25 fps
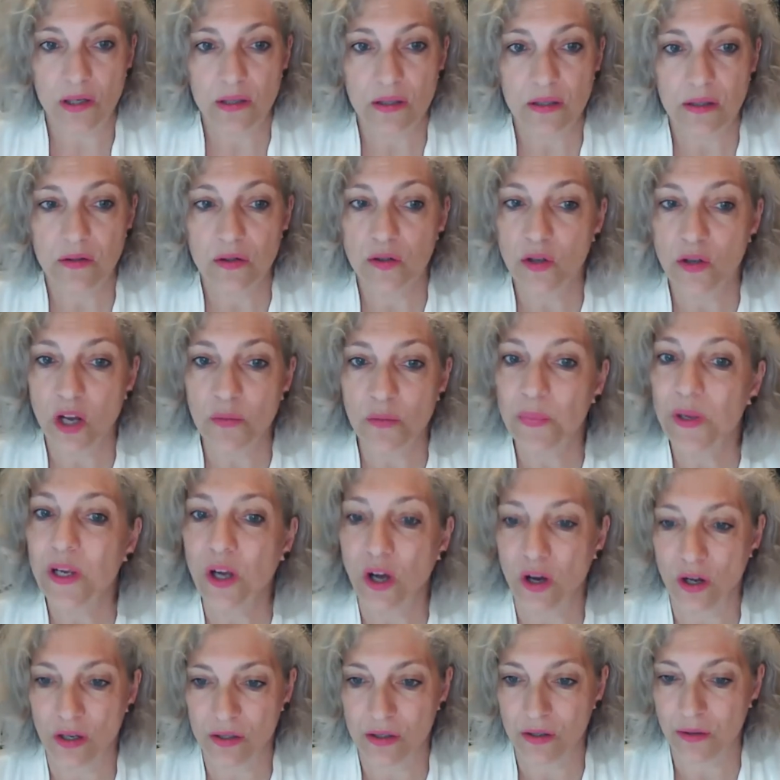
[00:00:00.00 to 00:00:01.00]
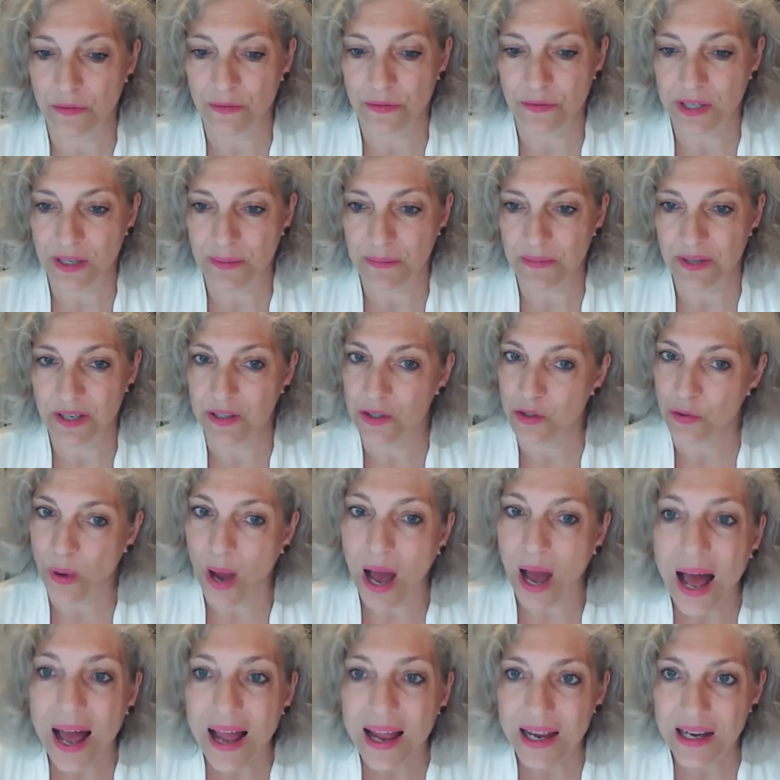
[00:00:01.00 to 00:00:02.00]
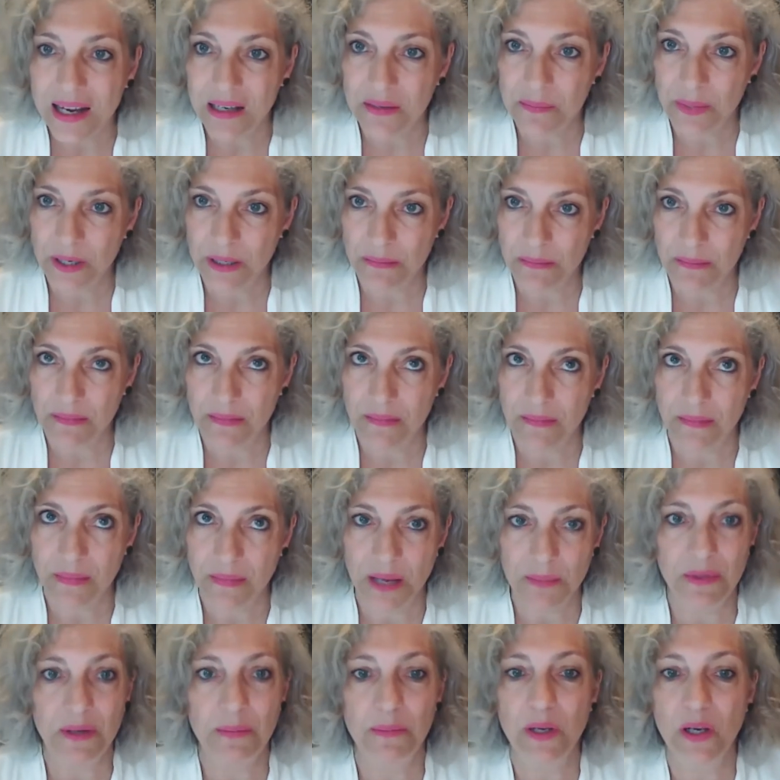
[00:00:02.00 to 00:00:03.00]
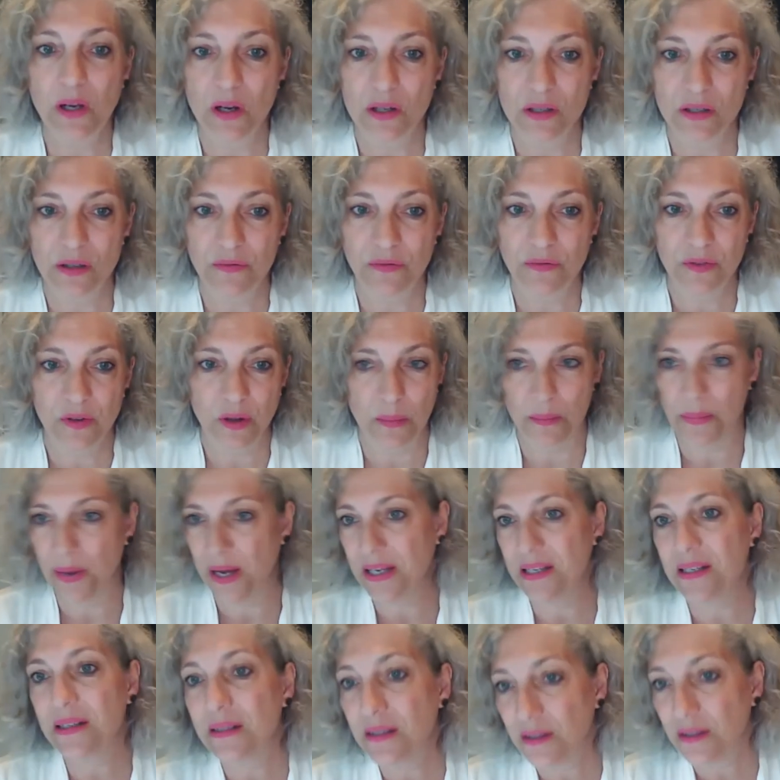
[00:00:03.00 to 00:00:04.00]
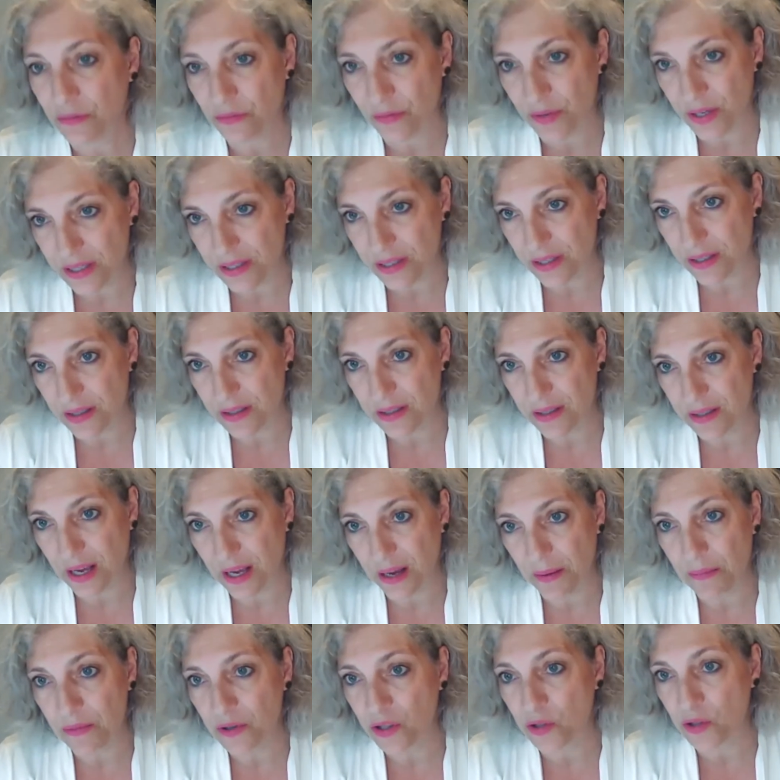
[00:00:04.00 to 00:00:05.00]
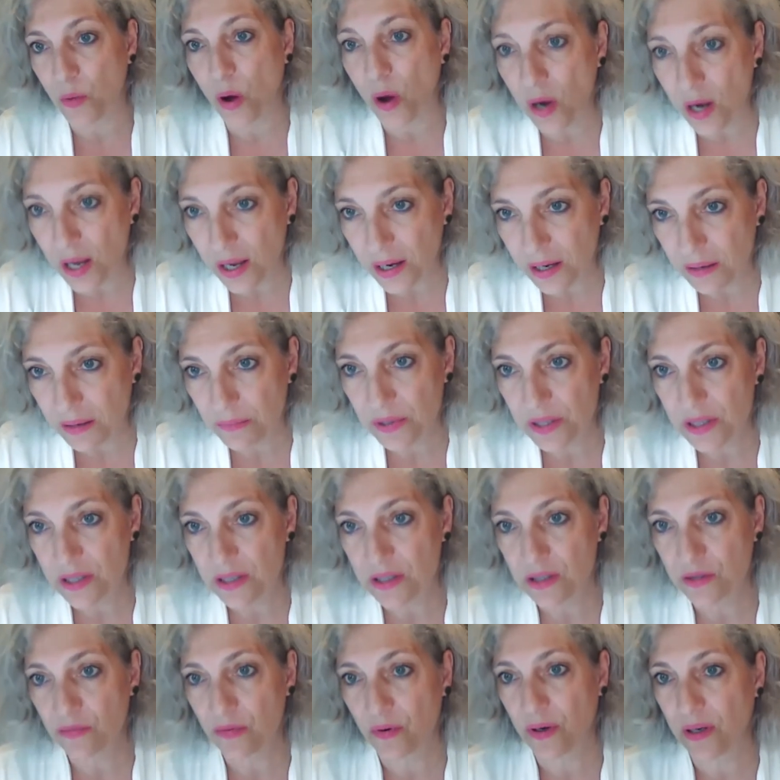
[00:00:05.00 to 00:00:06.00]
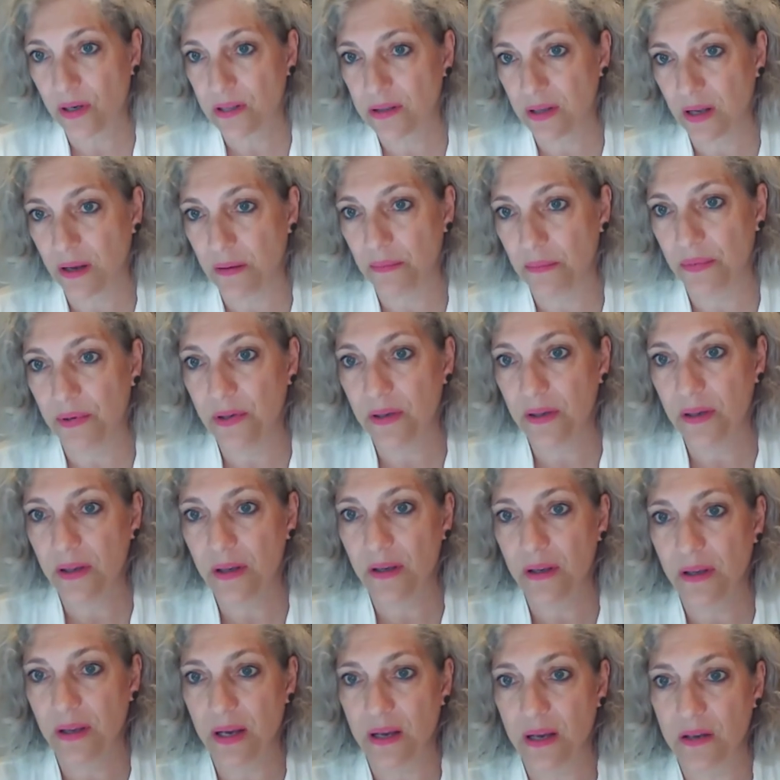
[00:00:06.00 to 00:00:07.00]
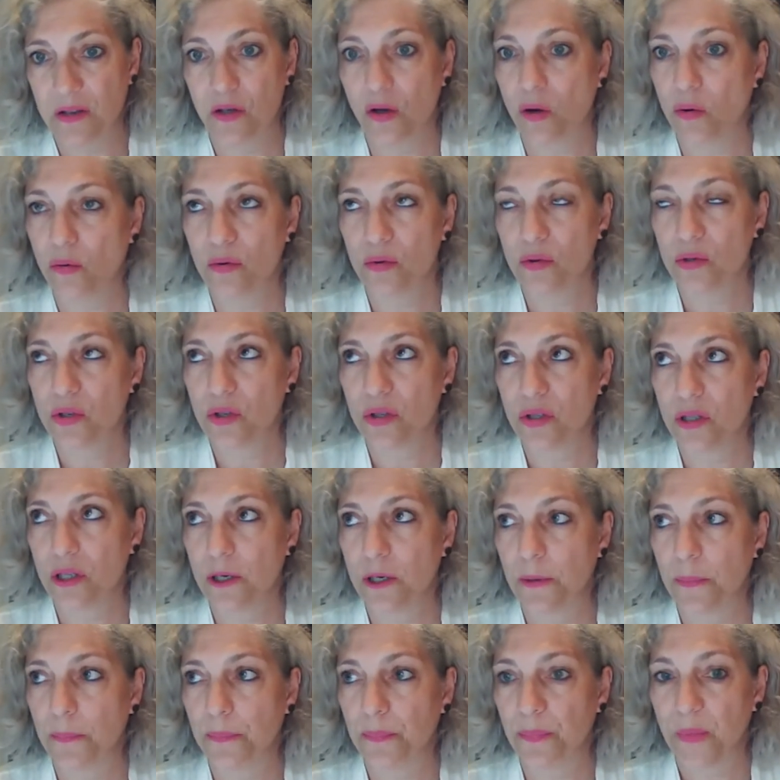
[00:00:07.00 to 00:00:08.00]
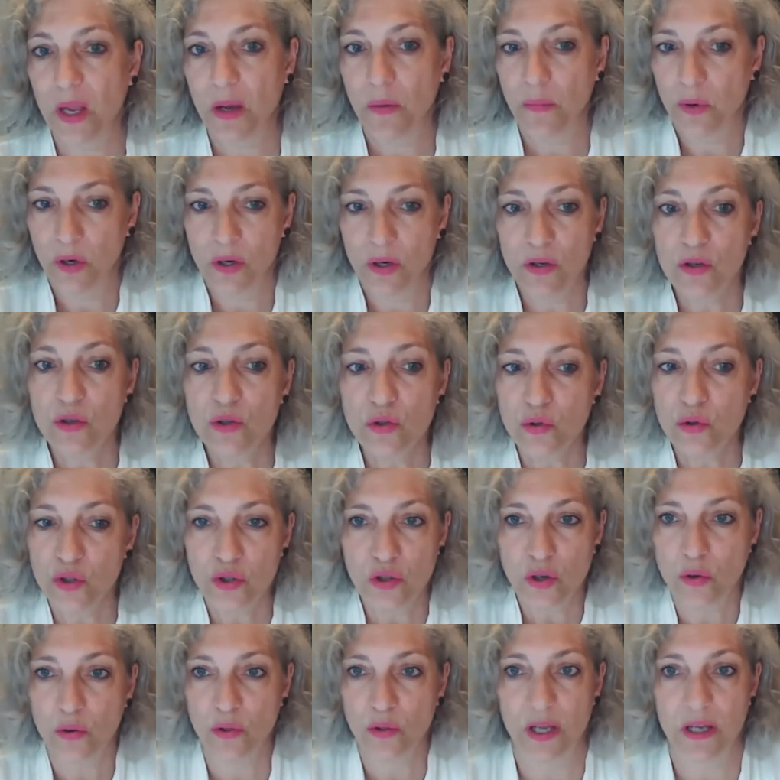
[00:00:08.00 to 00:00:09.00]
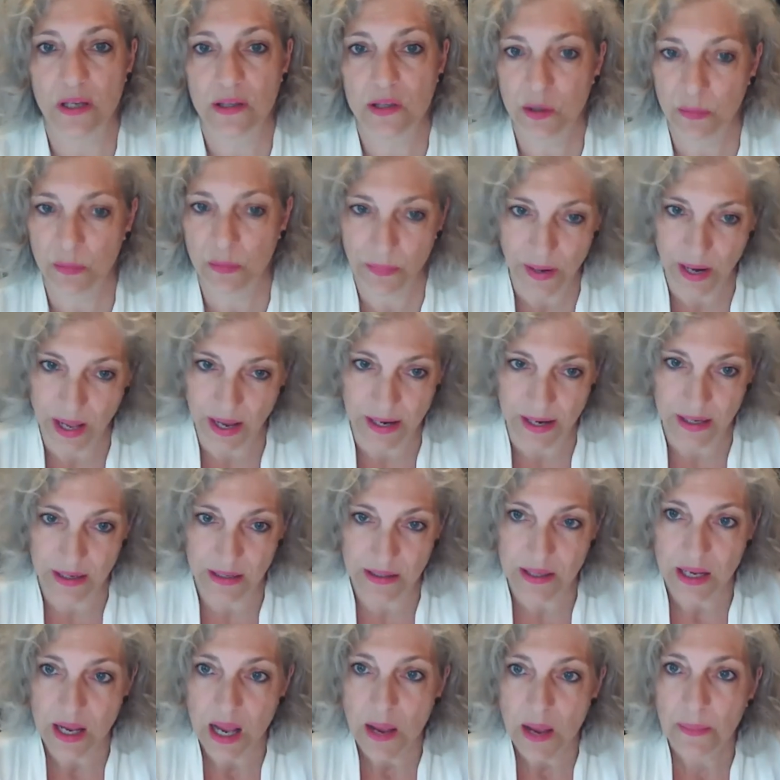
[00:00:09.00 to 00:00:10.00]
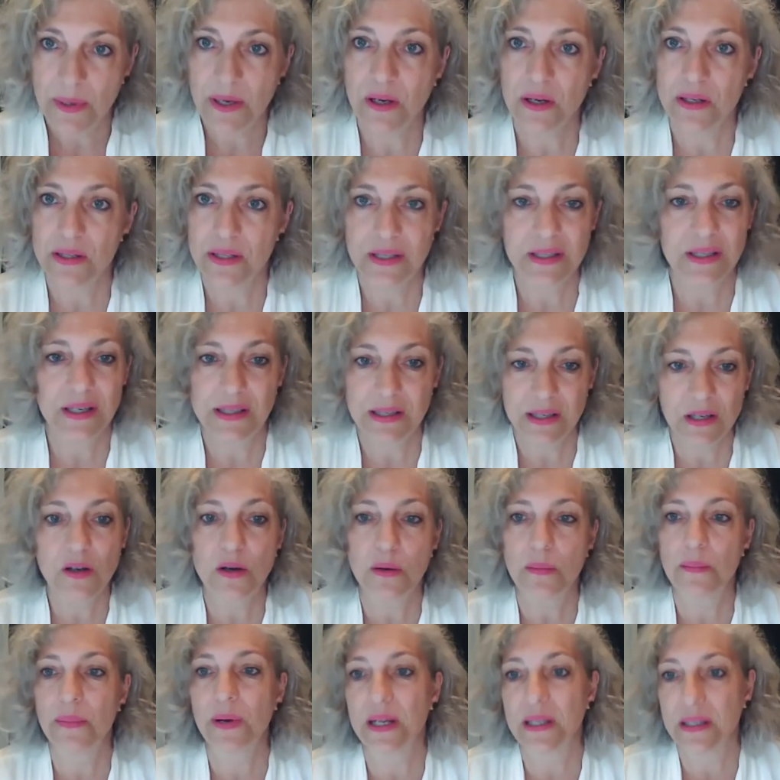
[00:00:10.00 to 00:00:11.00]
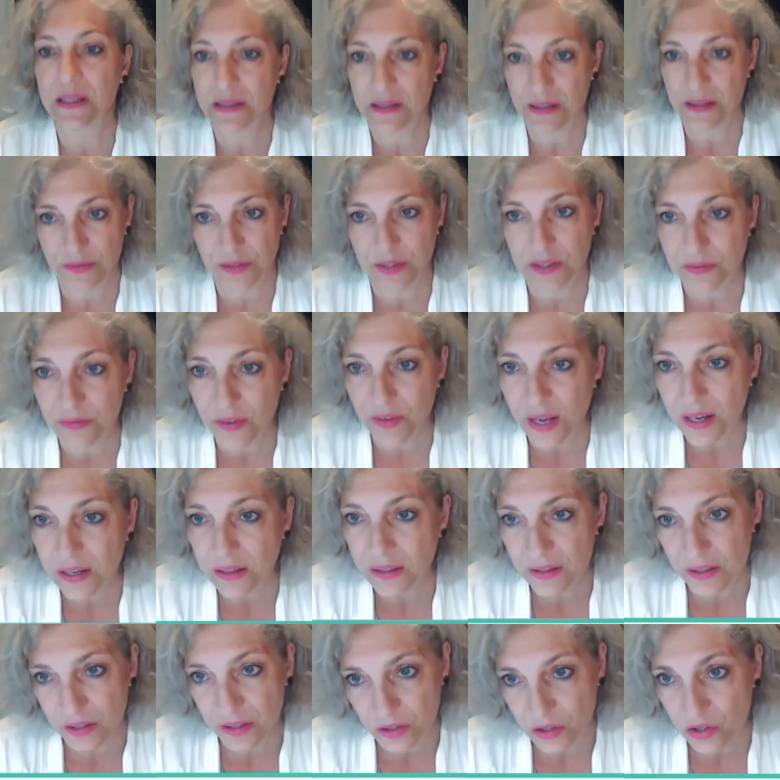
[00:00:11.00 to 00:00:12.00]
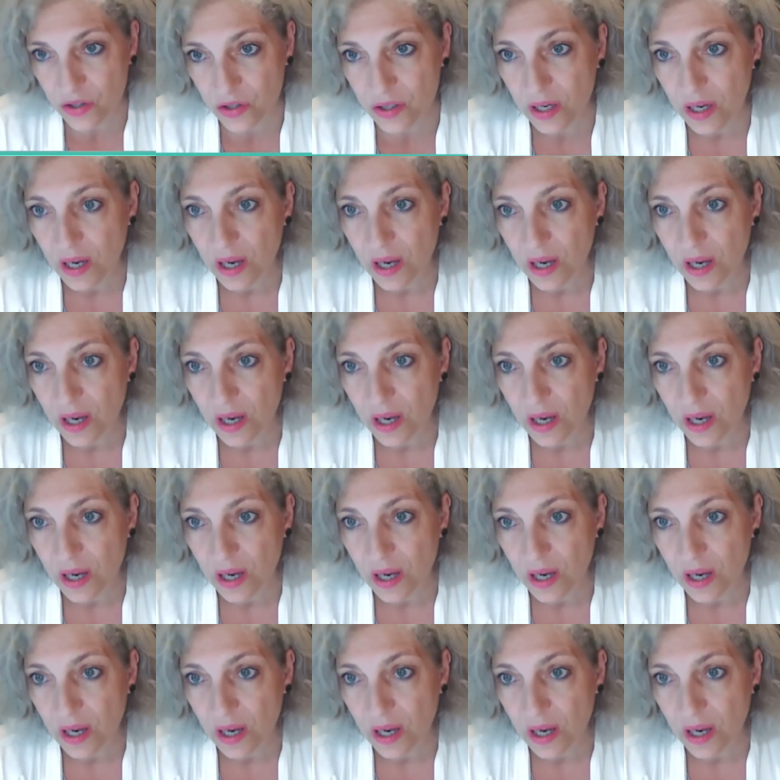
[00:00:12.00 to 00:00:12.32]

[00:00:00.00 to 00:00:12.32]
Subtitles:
not because of something to hide, but maybe because of competitive reasons. Yeah, smaller companies, for example, they don't want to show their suppliers because it is a competitive advantage